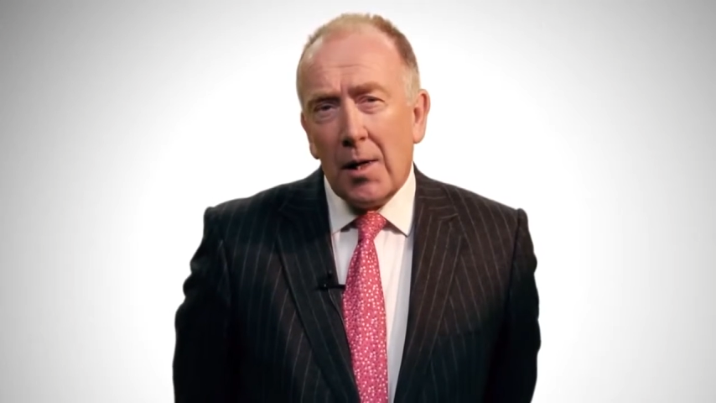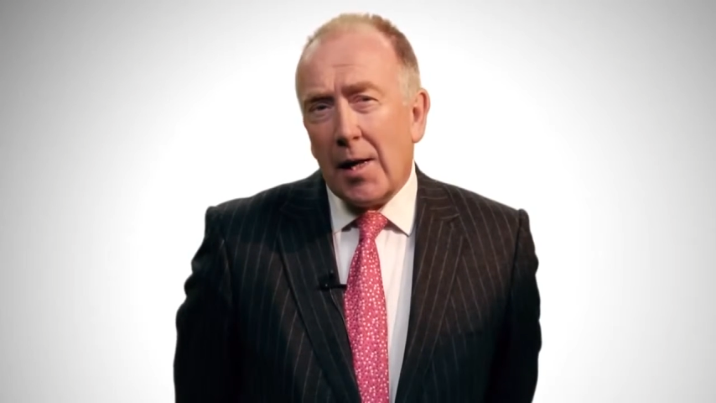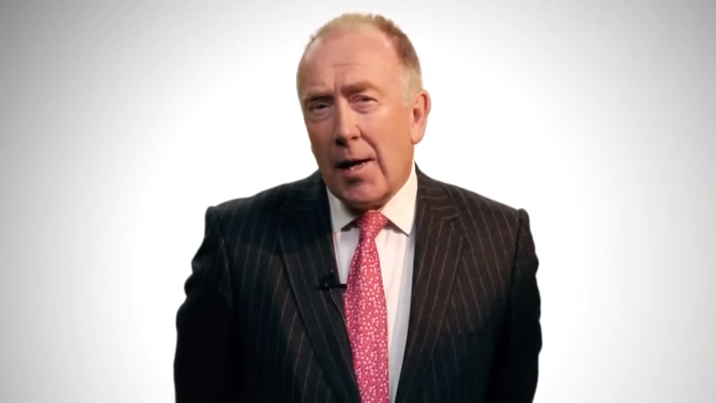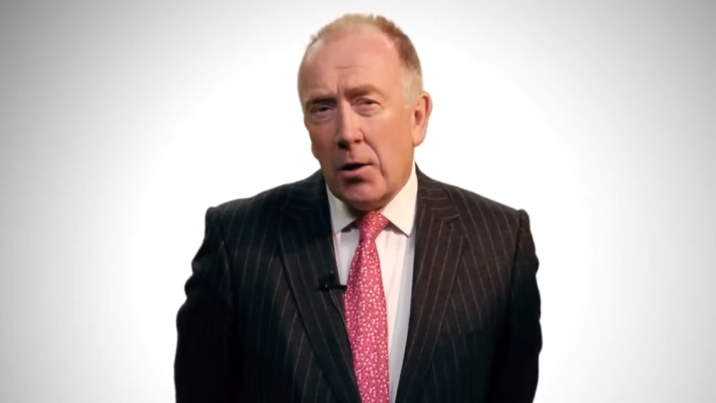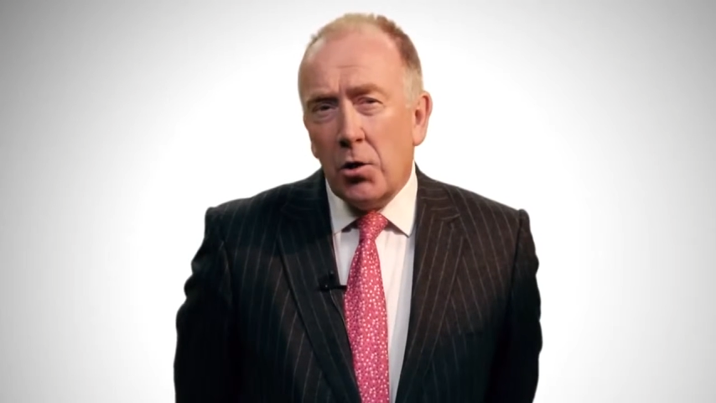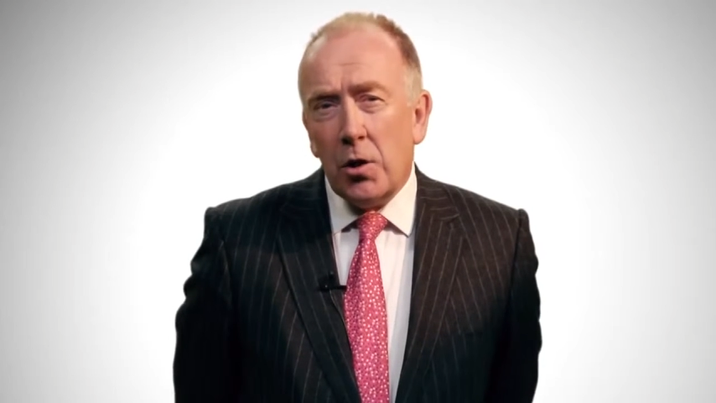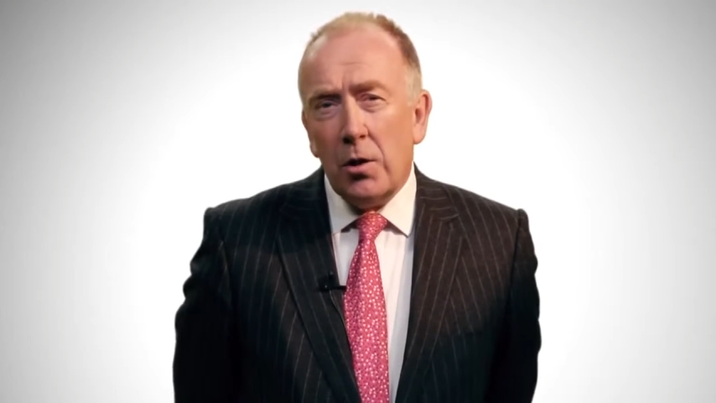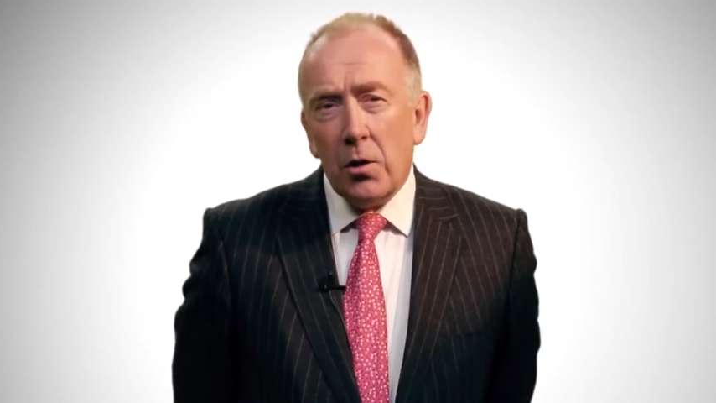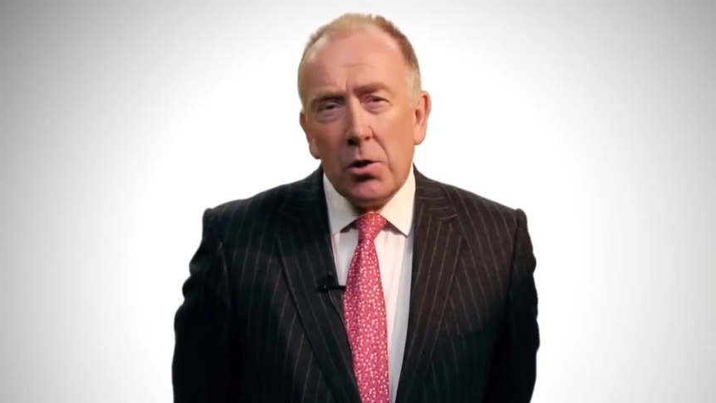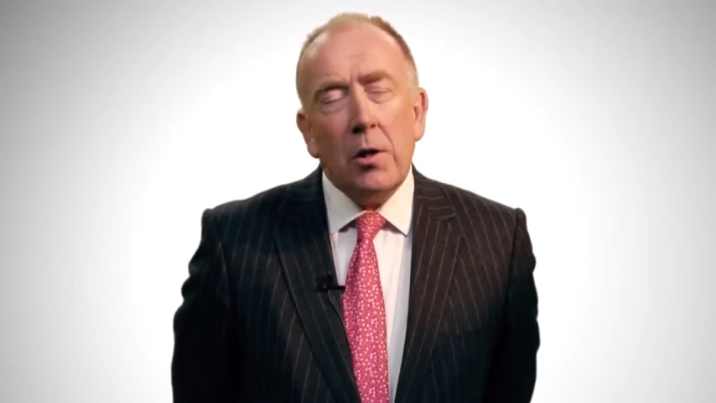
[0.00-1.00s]
That
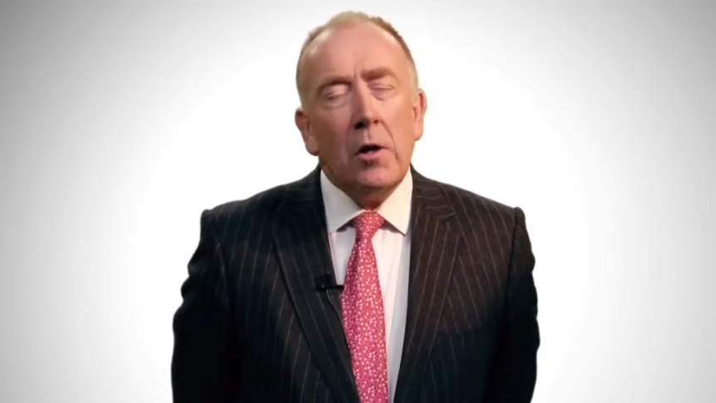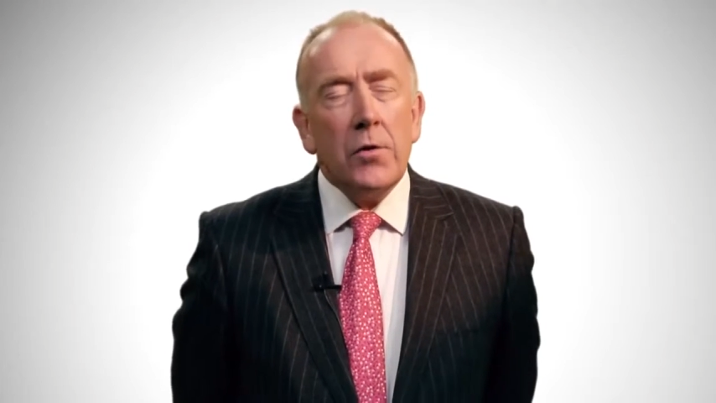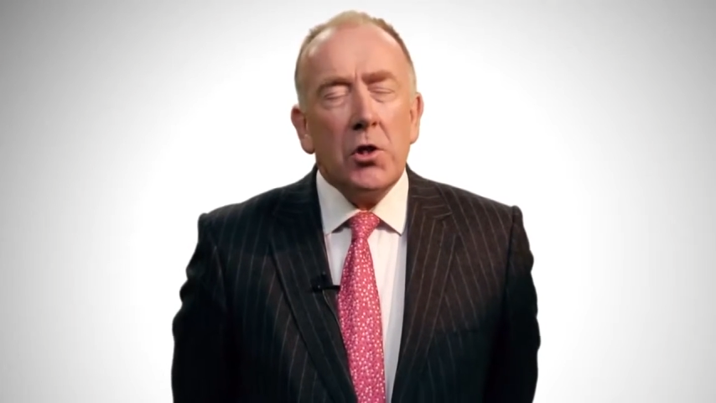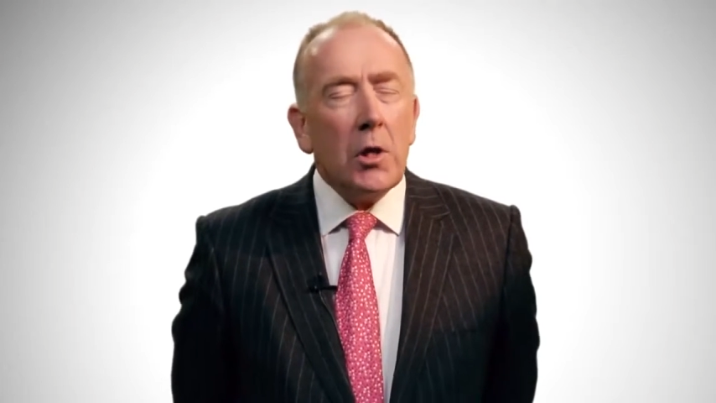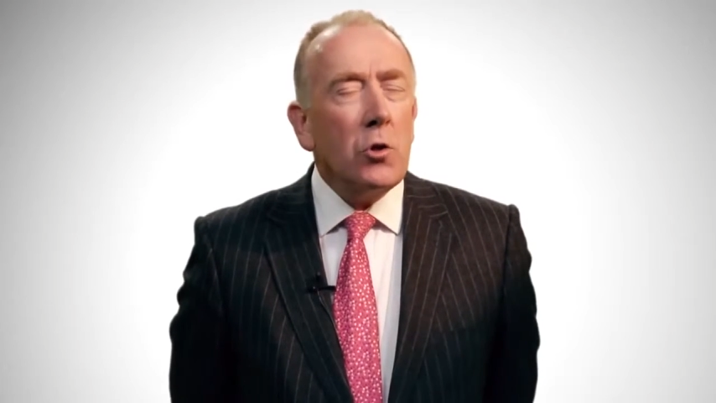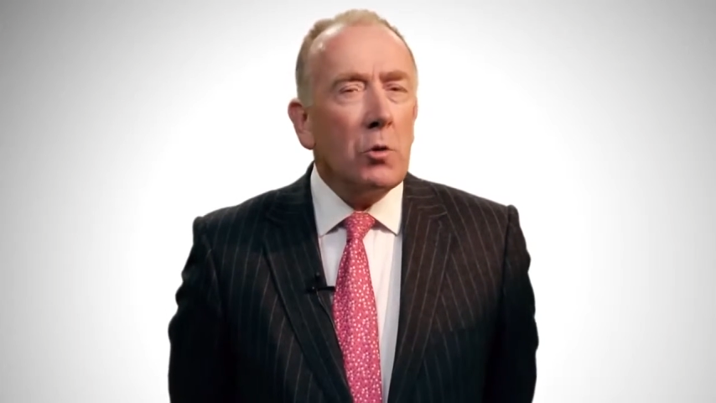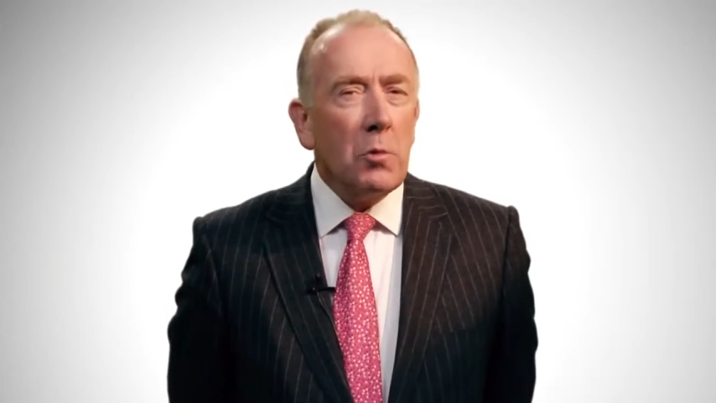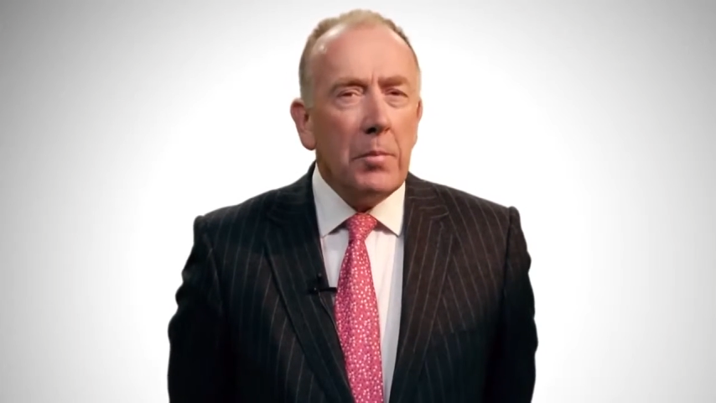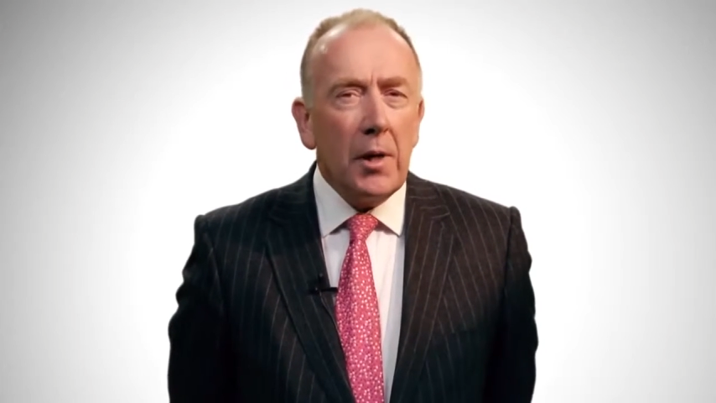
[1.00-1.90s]
engine not only for social